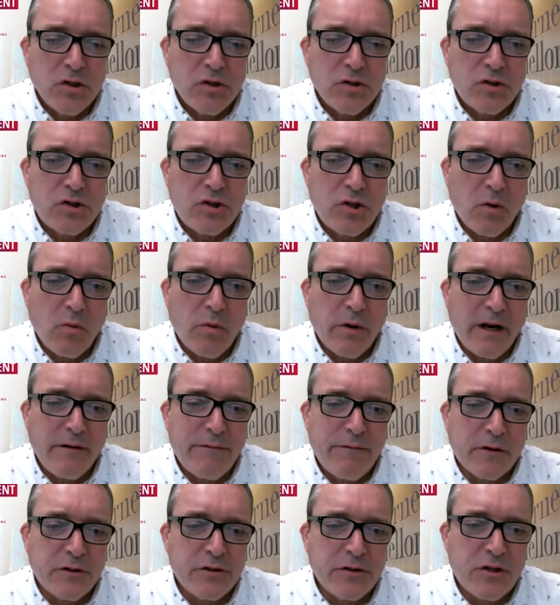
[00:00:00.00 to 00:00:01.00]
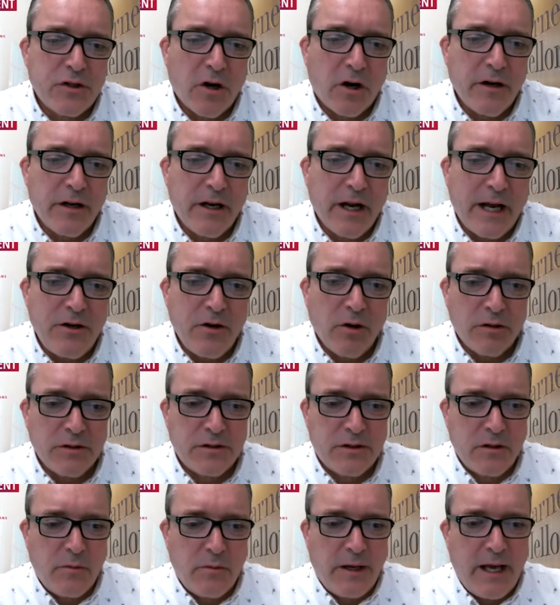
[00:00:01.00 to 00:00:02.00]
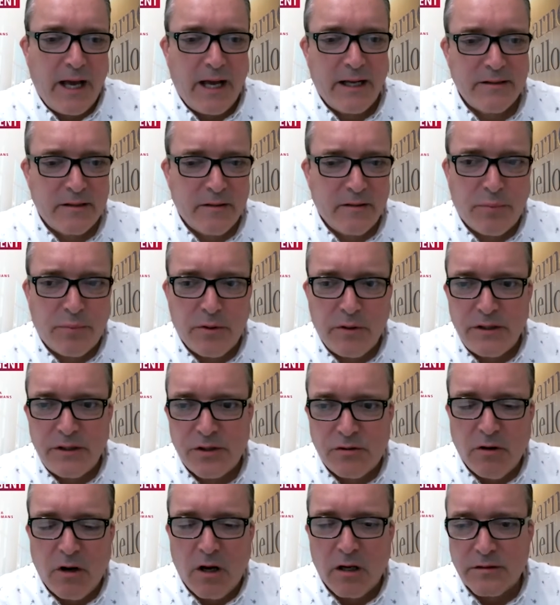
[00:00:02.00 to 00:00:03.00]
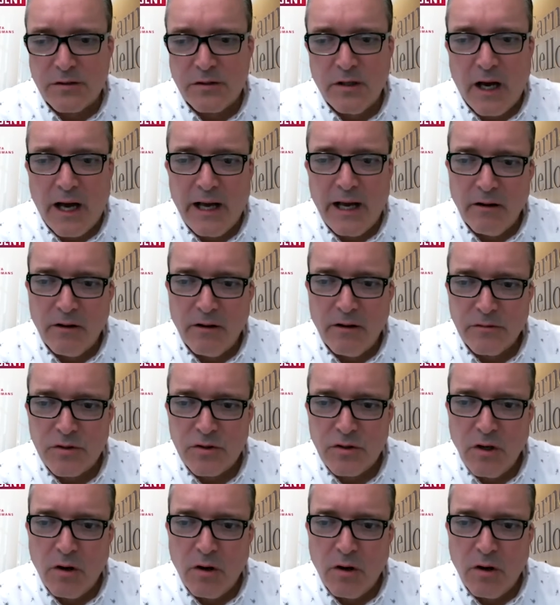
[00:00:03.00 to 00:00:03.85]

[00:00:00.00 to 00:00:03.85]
So when I first started, I noticed that we had some pretty strong silos.